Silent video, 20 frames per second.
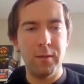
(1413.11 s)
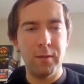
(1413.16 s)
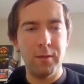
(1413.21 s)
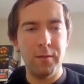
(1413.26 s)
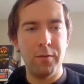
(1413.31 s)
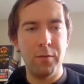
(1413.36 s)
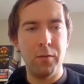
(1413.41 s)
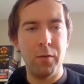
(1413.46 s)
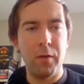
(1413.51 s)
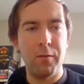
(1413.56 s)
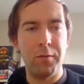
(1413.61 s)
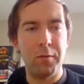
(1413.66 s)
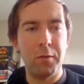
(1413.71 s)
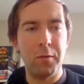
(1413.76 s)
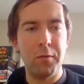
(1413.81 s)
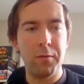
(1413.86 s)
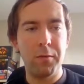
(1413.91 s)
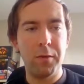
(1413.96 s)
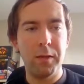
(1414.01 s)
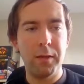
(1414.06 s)
If you hover
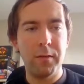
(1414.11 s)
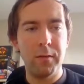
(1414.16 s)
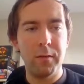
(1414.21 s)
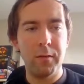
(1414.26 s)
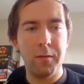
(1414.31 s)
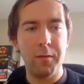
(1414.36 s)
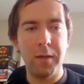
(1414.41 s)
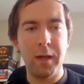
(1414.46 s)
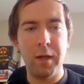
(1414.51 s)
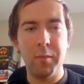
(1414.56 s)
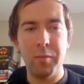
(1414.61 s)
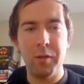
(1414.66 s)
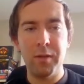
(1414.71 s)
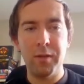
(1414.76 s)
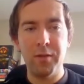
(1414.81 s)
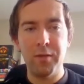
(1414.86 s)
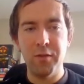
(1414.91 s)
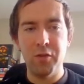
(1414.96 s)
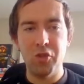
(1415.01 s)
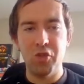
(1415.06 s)
over it, the type
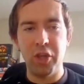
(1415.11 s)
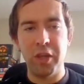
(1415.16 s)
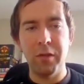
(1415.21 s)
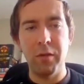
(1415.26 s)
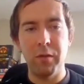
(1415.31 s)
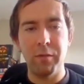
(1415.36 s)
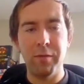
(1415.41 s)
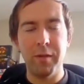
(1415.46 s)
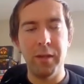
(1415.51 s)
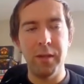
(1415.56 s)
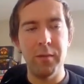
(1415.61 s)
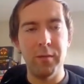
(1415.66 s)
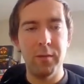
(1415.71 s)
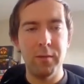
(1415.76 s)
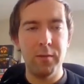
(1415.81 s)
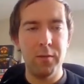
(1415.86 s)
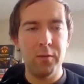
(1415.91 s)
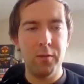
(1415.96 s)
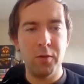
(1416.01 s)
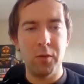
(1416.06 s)
is gen of int.
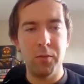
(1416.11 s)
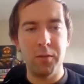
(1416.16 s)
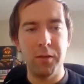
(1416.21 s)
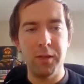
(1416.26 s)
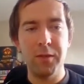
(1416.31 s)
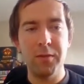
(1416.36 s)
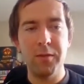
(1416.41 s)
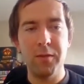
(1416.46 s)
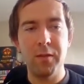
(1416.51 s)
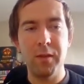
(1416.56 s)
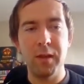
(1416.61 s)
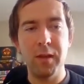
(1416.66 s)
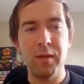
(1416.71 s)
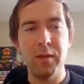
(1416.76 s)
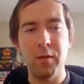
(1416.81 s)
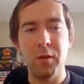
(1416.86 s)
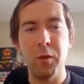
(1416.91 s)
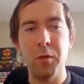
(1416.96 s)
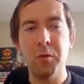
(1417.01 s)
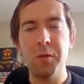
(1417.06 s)
So this
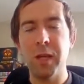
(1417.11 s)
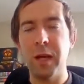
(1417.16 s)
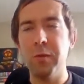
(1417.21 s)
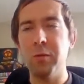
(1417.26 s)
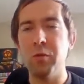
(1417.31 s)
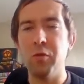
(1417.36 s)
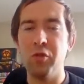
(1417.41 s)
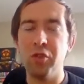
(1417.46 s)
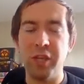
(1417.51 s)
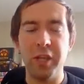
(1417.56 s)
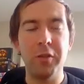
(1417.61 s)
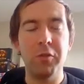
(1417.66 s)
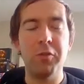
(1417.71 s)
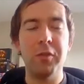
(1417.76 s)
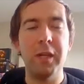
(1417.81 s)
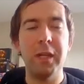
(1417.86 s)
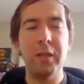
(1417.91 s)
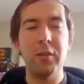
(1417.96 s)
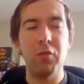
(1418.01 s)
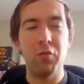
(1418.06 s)
thing knows how to
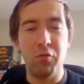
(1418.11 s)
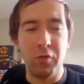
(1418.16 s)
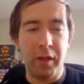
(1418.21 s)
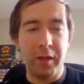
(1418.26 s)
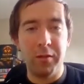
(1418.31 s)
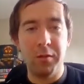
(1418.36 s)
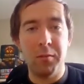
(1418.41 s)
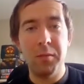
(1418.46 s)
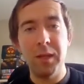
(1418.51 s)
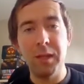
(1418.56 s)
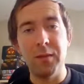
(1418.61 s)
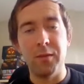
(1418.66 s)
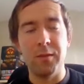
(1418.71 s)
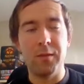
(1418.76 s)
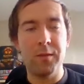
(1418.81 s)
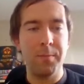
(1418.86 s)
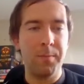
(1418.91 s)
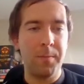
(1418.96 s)
generate random ints.